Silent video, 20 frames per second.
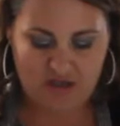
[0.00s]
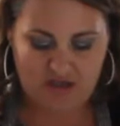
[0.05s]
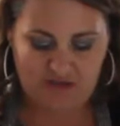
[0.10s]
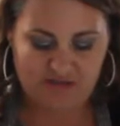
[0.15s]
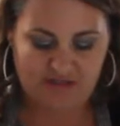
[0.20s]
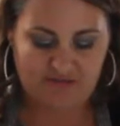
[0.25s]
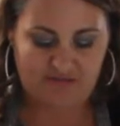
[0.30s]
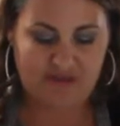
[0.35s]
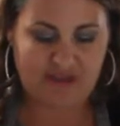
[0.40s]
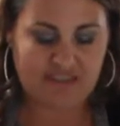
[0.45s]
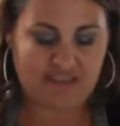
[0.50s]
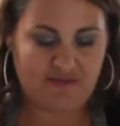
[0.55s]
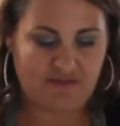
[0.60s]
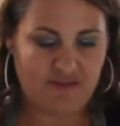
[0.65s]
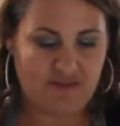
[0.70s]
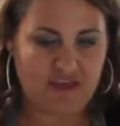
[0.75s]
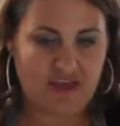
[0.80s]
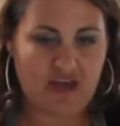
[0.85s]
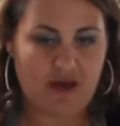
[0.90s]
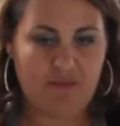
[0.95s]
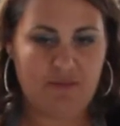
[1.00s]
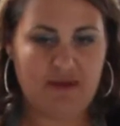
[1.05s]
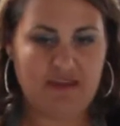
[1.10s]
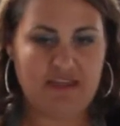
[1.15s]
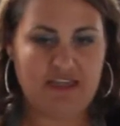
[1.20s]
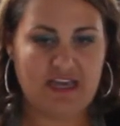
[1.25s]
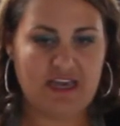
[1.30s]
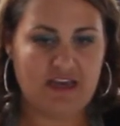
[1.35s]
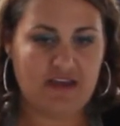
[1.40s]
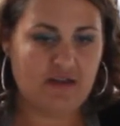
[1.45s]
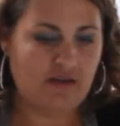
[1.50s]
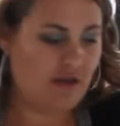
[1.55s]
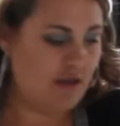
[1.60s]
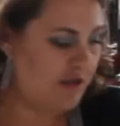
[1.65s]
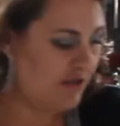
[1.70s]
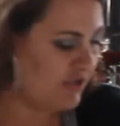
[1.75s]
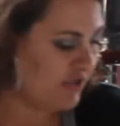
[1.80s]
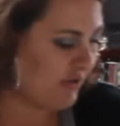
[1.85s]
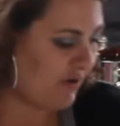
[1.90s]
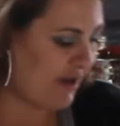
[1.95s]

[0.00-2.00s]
to mix everything up at the end. So